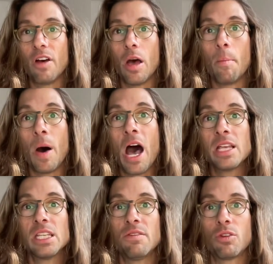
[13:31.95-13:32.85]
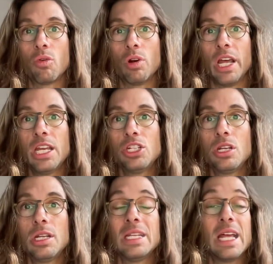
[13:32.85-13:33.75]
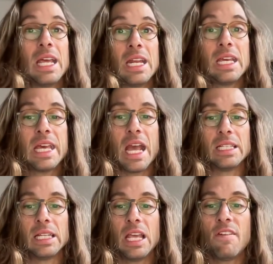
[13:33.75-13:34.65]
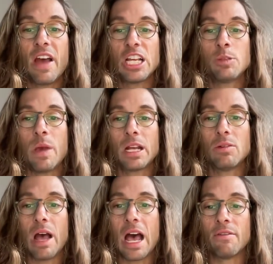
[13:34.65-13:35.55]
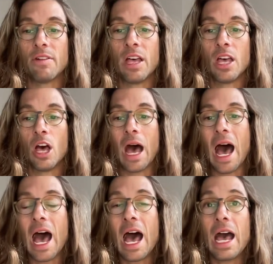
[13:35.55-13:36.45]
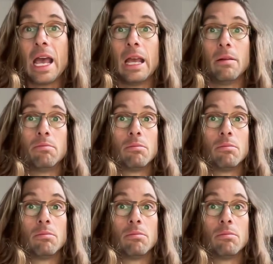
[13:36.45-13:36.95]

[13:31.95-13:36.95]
a positive correlation that indicates that if I expect to have high